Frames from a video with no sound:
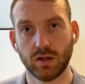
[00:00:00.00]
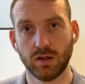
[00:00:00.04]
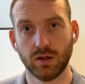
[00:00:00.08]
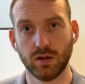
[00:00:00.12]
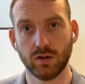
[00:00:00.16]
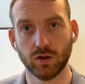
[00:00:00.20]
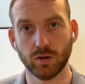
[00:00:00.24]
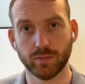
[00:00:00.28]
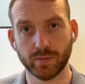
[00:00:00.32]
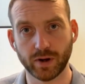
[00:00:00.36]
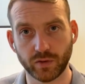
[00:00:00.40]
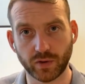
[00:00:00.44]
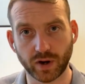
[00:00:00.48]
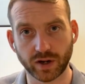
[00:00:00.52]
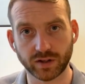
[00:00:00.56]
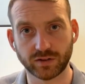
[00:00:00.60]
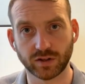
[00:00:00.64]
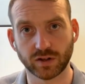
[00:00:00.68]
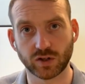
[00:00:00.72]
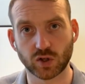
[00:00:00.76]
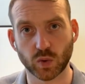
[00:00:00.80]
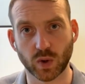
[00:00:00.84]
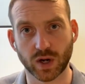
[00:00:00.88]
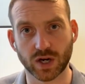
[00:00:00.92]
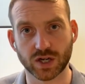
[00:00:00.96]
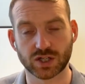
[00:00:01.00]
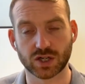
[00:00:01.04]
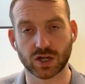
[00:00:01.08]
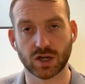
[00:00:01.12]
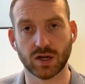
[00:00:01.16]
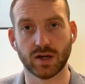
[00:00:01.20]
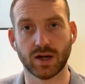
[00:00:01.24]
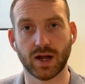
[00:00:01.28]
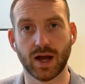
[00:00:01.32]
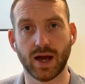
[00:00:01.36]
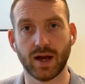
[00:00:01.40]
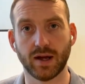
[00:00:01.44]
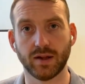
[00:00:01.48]
human rights
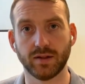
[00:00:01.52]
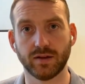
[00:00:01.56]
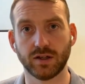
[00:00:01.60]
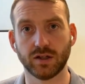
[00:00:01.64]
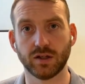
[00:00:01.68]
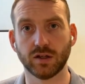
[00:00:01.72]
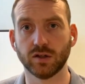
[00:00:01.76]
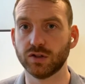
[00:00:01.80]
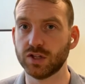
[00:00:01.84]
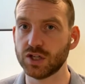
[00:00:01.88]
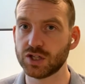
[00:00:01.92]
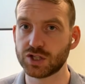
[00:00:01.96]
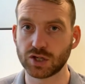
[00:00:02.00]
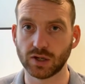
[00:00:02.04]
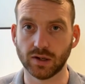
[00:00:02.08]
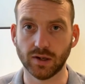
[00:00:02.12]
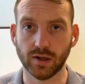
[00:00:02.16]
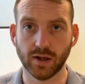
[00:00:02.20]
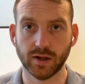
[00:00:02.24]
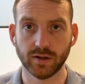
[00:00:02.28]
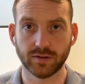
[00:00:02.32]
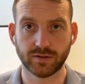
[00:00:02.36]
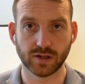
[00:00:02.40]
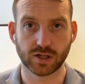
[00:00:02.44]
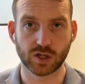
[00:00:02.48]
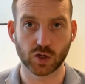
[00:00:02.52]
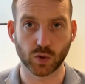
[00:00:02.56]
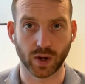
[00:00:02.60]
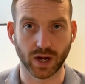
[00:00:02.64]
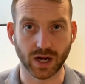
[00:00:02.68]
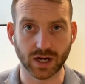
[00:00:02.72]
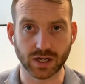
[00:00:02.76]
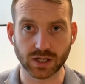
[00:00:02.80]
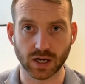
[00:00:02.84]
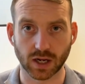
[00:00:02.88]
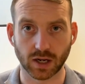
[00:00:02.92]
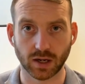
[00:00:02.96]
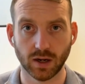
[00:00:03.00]
situation and the judicial
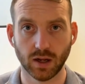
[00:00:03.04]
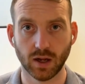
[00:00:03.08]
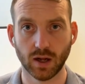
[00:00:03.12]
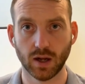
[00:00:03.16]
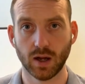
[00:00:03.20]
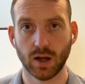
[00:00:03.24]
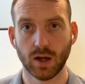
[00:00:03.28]
situation.